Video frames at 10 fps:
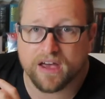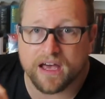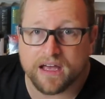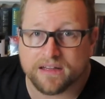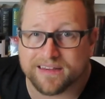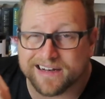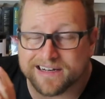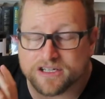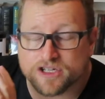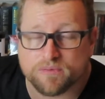and that
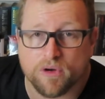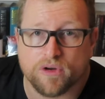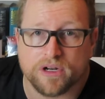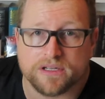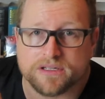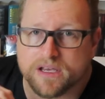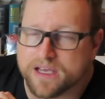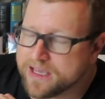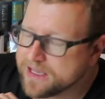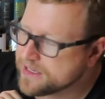it is smokeless
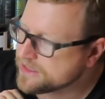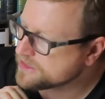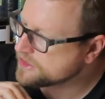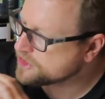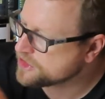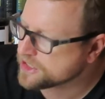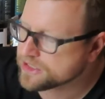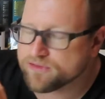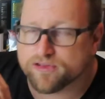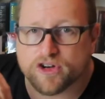is
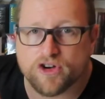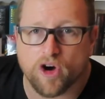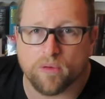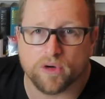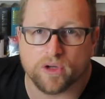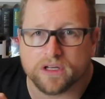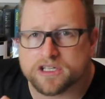just phenomenal,